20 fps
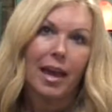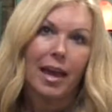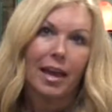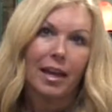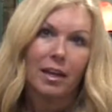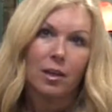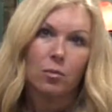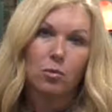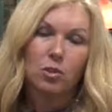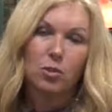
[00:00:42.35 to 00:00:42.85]

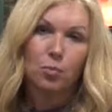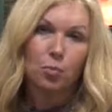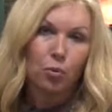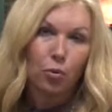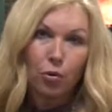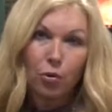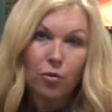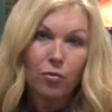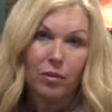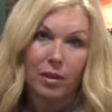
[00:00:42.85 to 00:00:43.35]
And it was
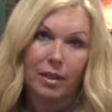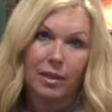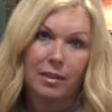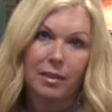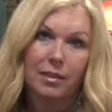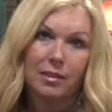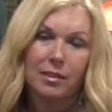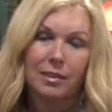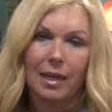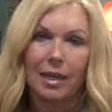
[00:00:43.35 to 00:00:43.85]

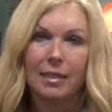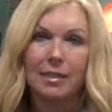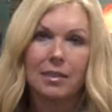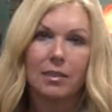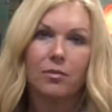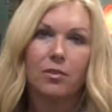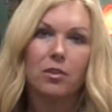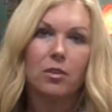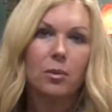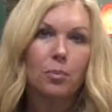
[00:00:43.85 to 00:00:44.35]
proven,
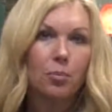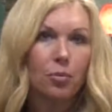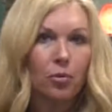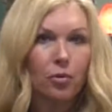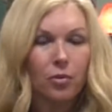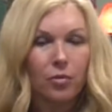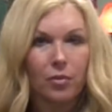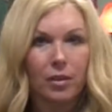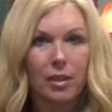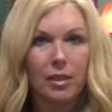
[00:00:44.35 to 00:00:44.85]
scientifically
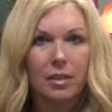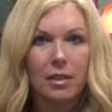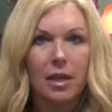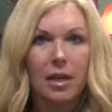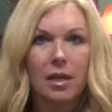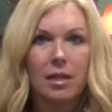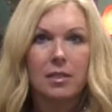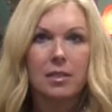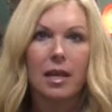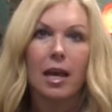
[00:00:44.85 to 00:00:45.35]
proven,
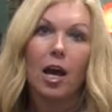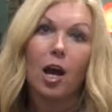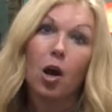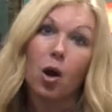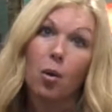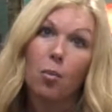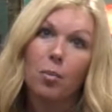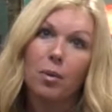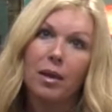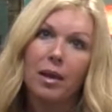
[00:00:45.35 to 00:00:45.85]
to
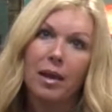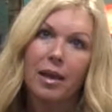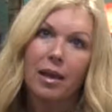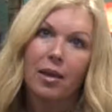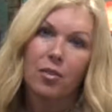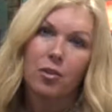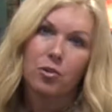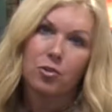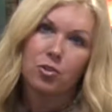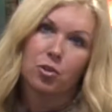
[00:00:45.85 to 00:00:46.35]
help
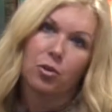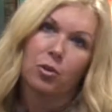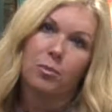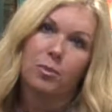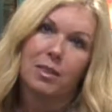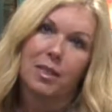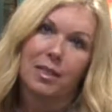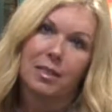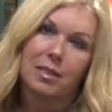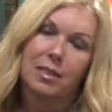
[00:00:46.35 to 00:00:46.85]
in those
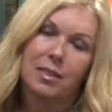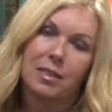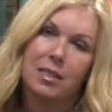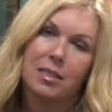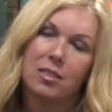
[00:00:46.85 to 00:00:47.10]
circumstances.